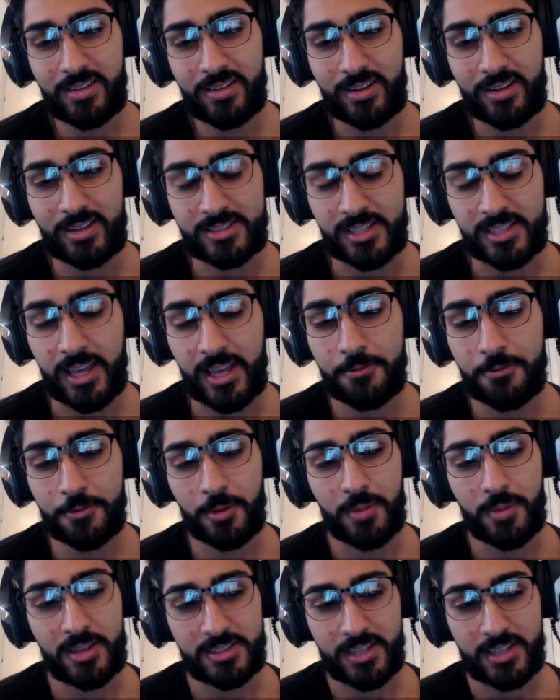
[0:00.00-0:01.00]
aside
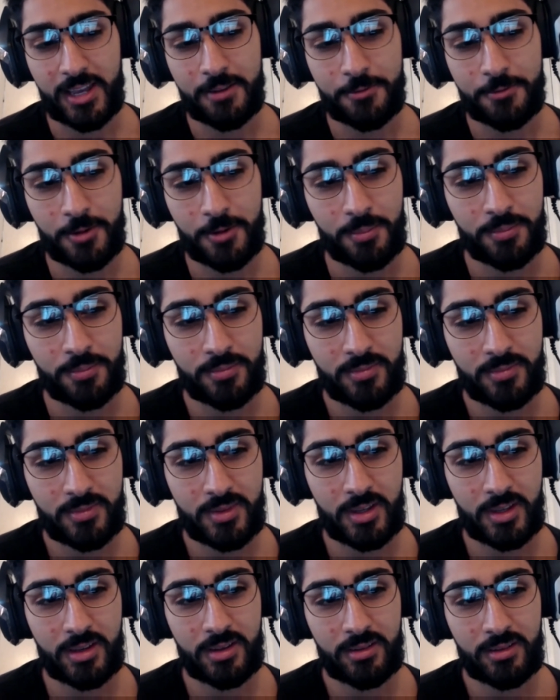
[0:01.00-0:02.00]
from
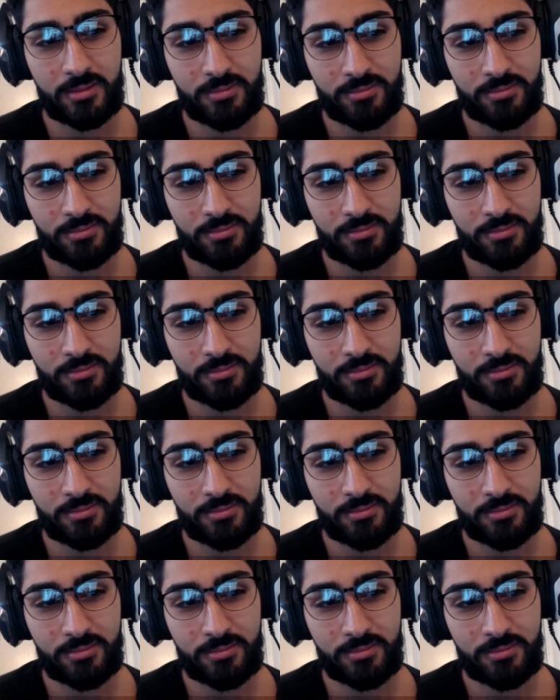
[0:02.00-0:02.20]
the,